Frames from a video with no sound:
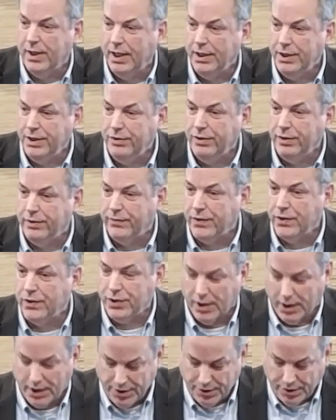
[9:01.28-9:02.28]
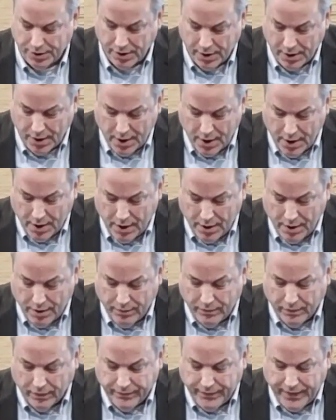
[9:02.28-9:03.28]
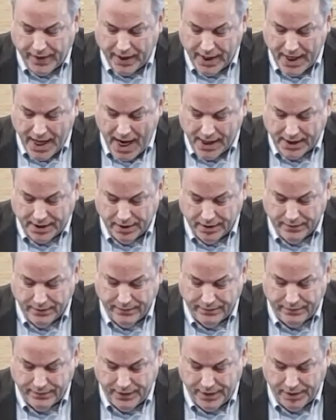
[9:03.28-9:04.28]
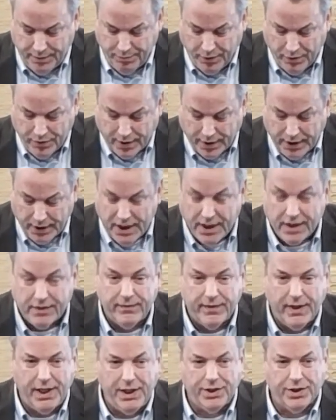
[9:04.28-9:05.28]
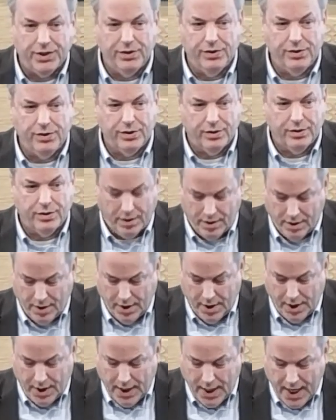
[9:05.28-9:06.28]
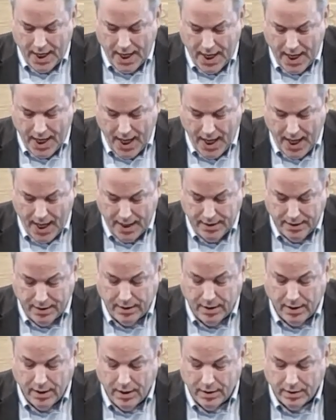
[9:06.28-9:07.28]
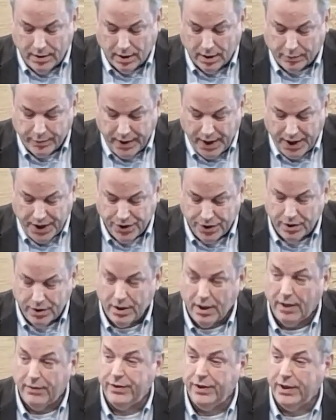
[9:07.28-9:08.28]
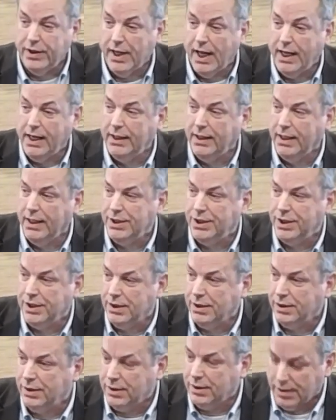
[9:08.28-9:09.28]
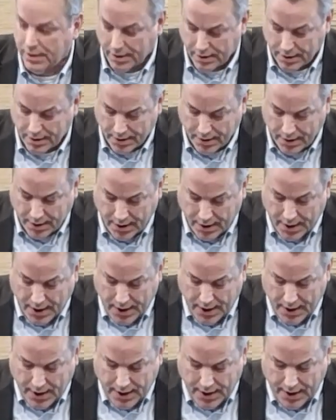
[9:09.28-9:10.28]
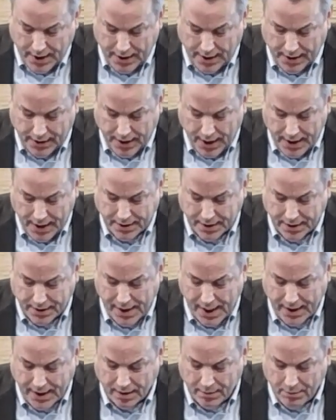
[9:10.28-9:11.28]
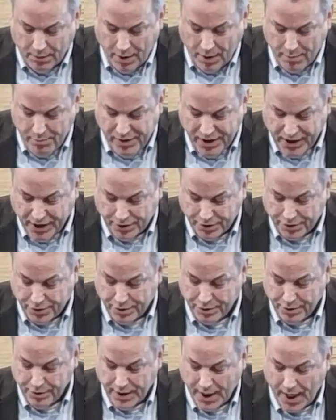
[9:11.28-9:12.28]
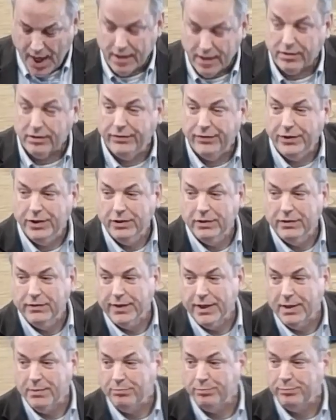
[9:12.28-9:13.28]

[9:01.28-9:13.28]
and the Universalists were very active in both the League of Nations and the creation of the United Nations. And I'd like to take a minute or two to honor a few of them.